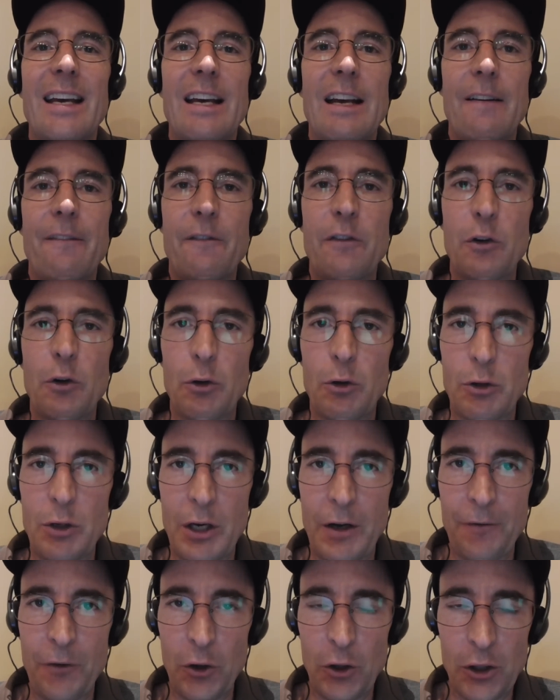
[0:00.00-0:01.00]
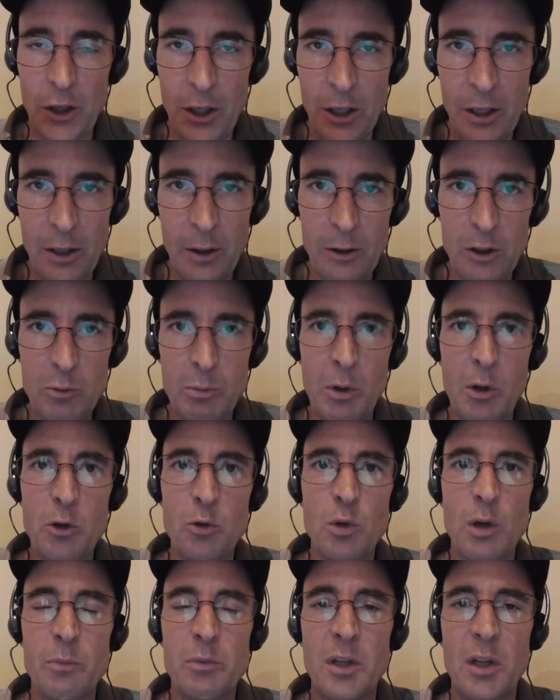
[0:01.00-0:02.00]
if you're gonna
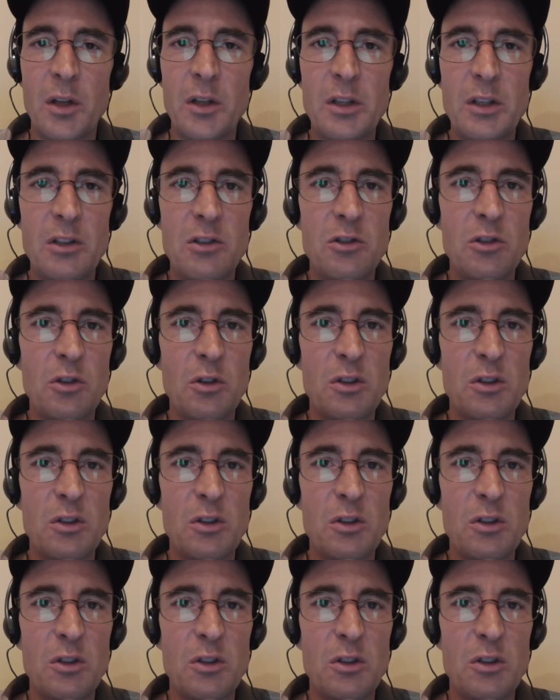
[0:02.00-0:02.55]
expose reptilians,